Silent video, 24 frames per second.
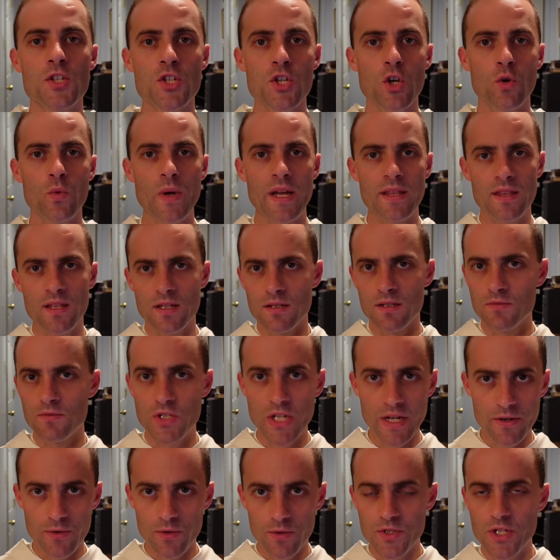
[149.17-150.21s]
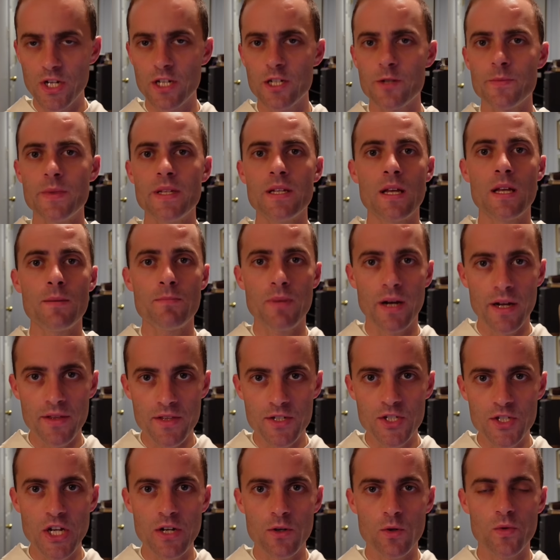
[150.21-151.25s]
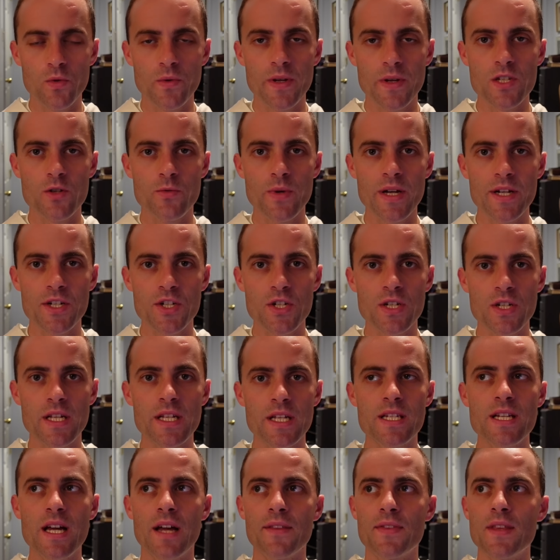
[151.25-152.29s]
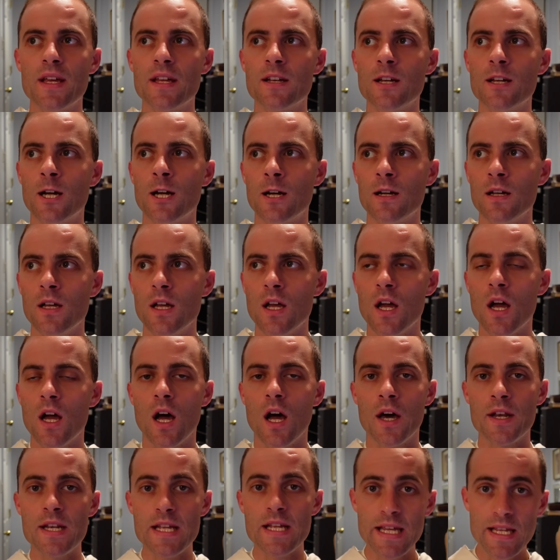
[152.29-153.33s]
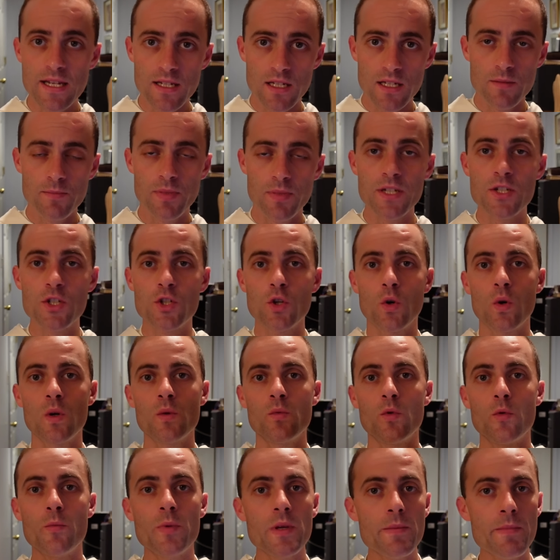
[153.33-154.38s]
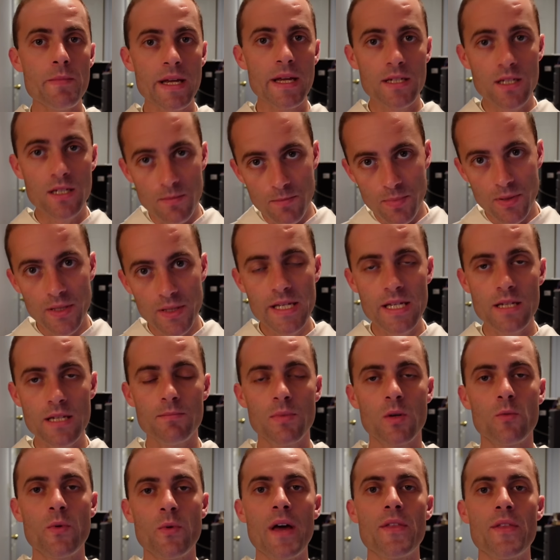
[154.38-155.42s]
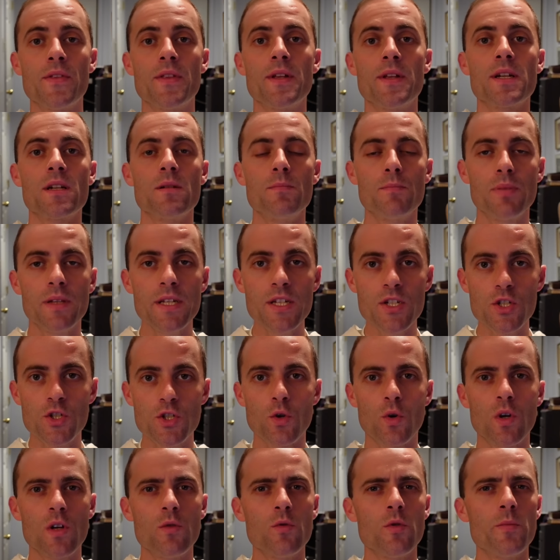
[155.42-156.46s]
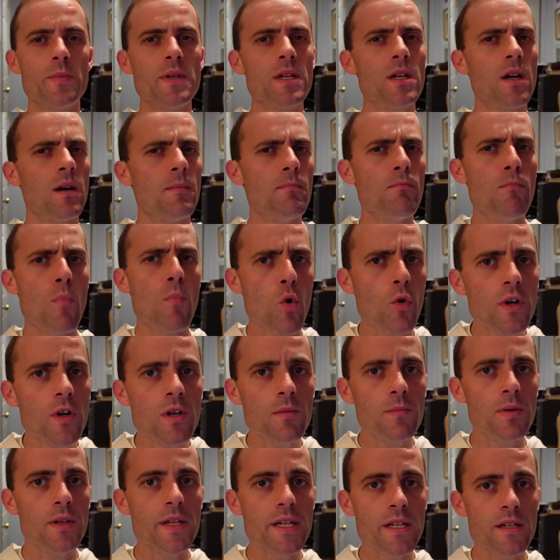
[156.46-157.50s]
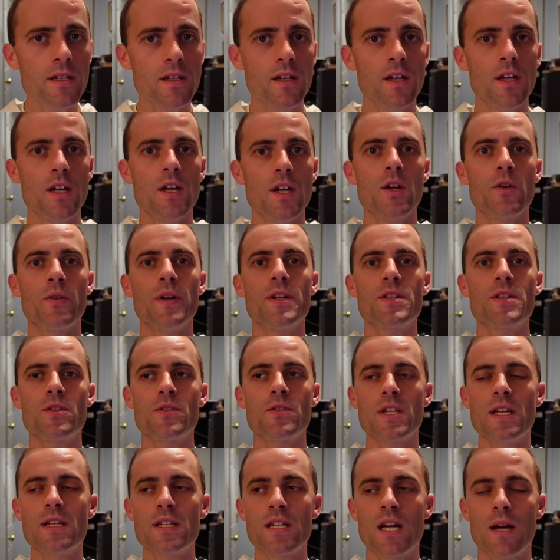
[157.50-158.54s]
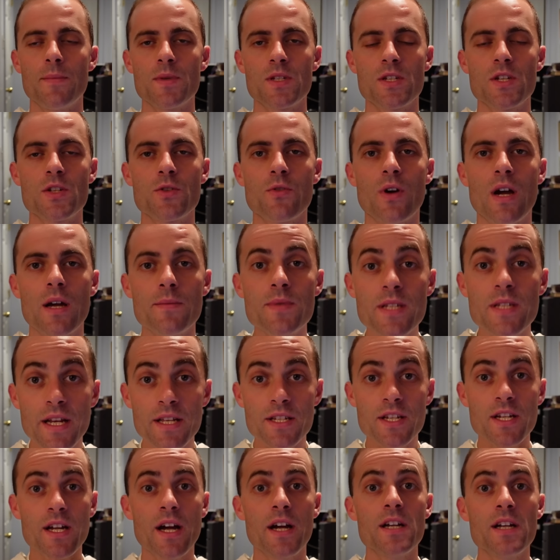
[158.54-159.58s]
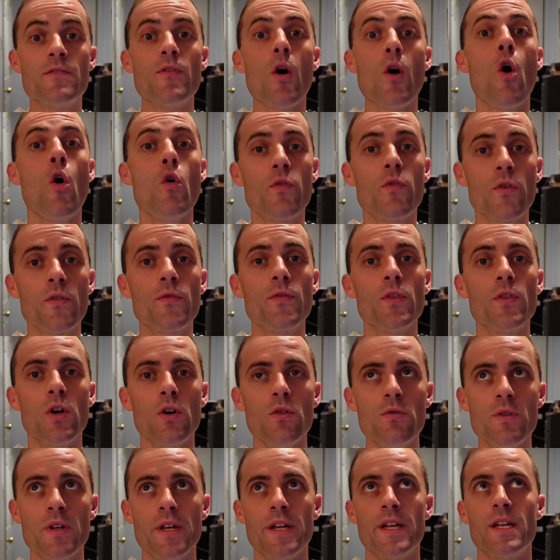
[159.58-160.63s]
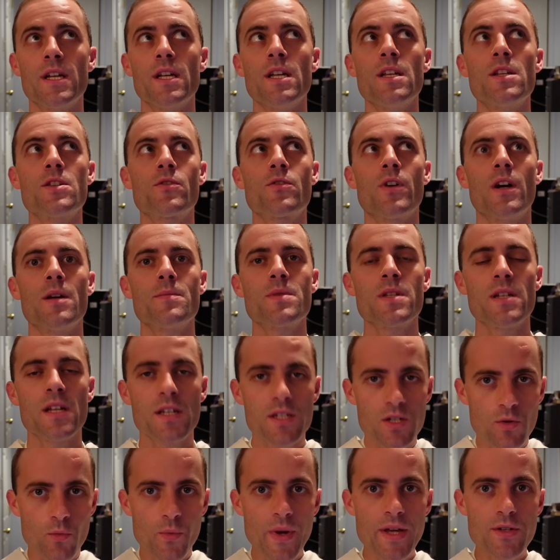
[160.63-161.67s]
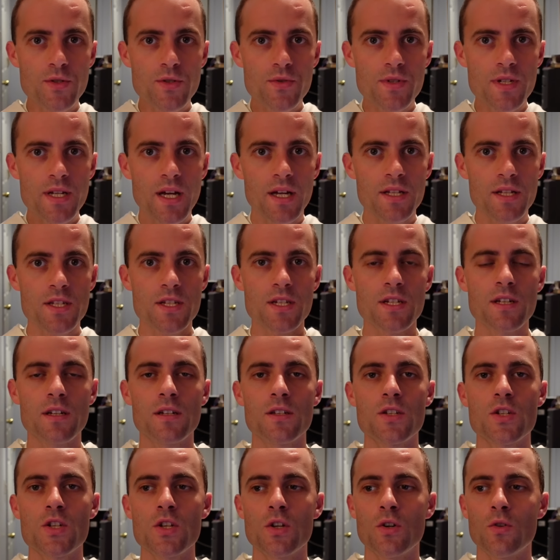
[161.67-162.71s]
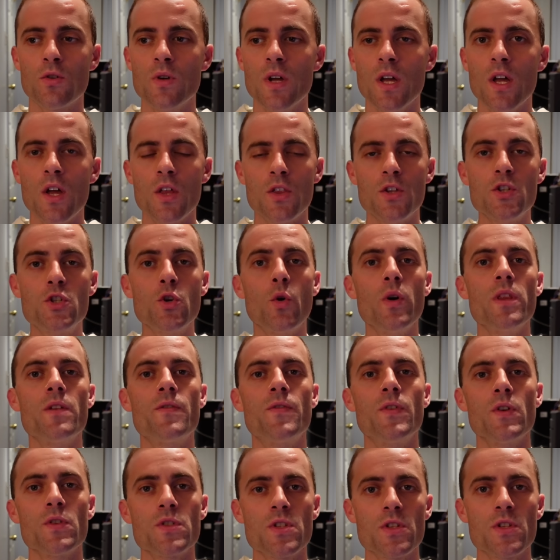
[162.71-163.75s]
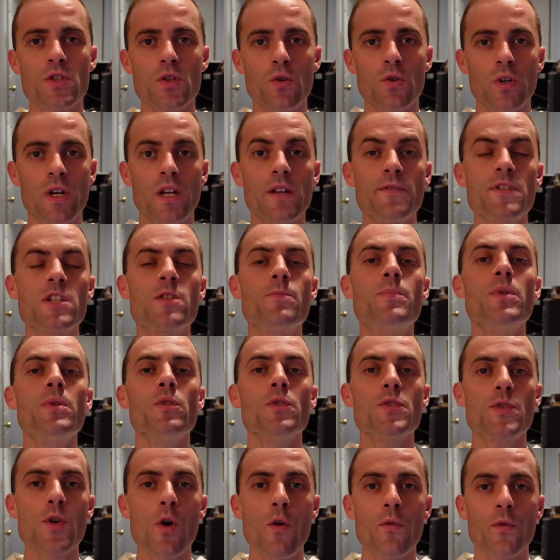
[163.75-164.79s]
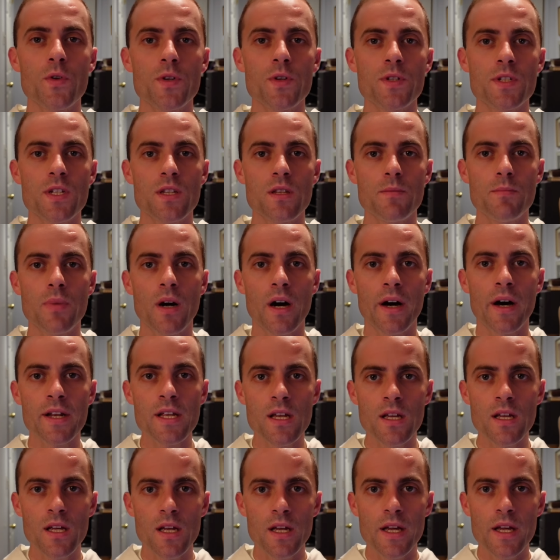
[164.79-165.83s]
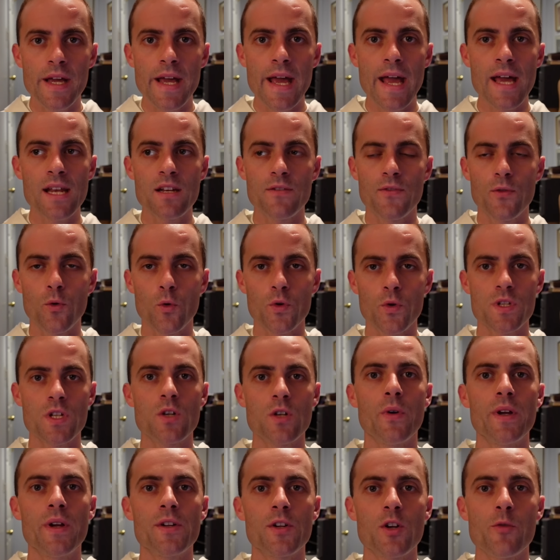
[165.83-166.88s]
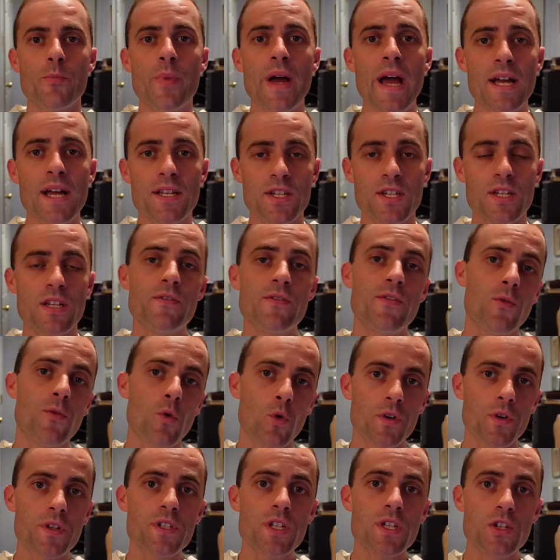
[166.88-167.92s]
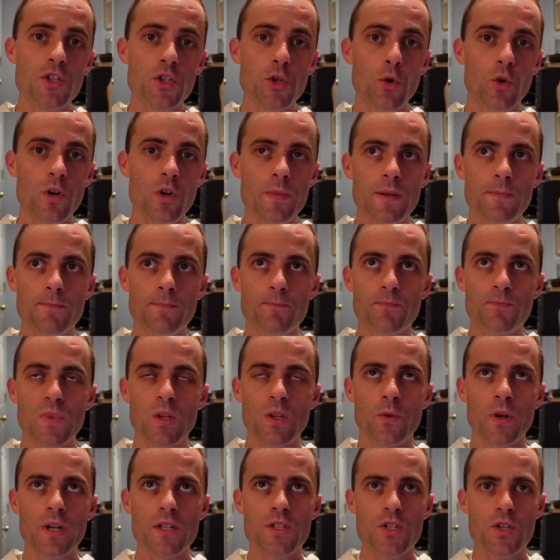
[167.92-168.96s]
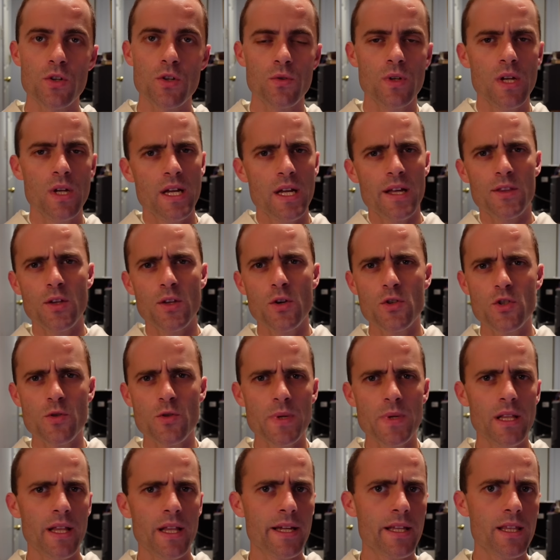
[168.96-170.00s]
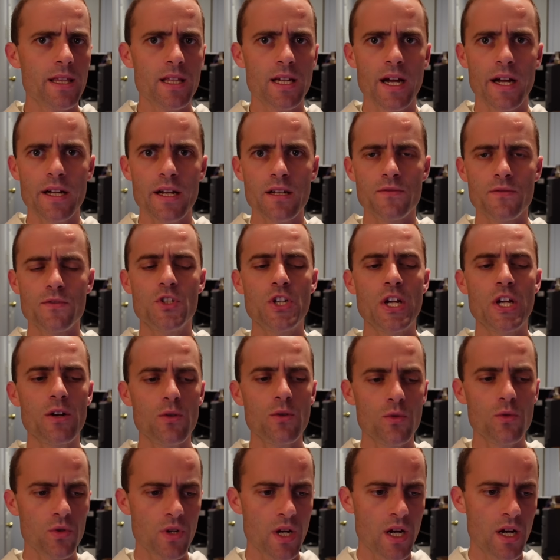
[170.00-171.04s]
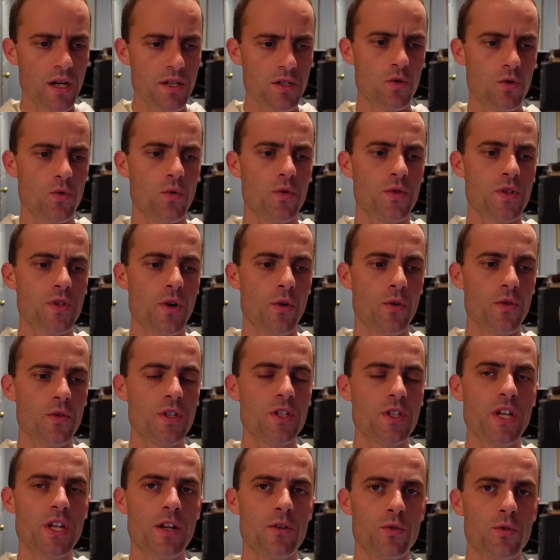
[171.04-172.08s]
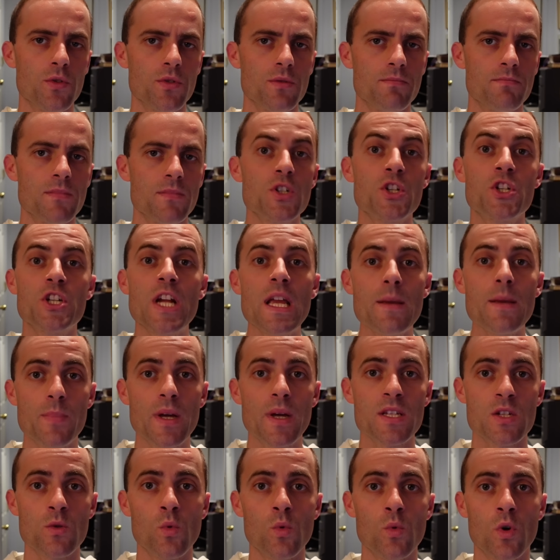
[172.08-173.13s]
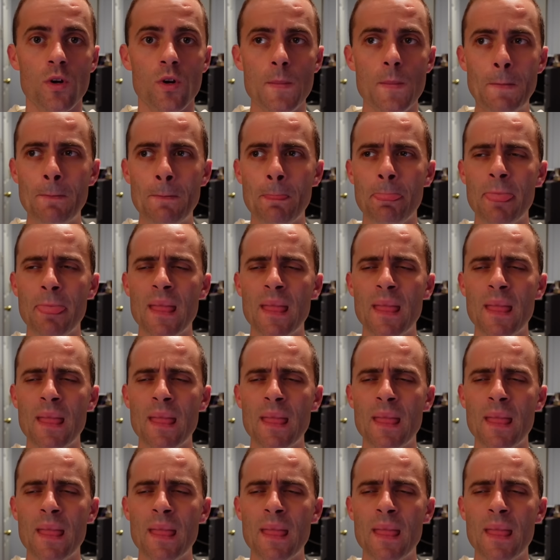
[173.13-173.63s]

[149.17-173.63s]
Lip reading: So at the general judgment and by the general resurrection, it's not that an incomplete joy will be made complete, but rather that a complete joy will become more complete, right? So St. Thomas describes it as a kind of overflow. He describes it as a redundancia. So the joy that fills the soul kind of spills over into the body and affords a greater capacity for its enjoyment, all right? So those would be like the kind of general contours or the general shape, as it were.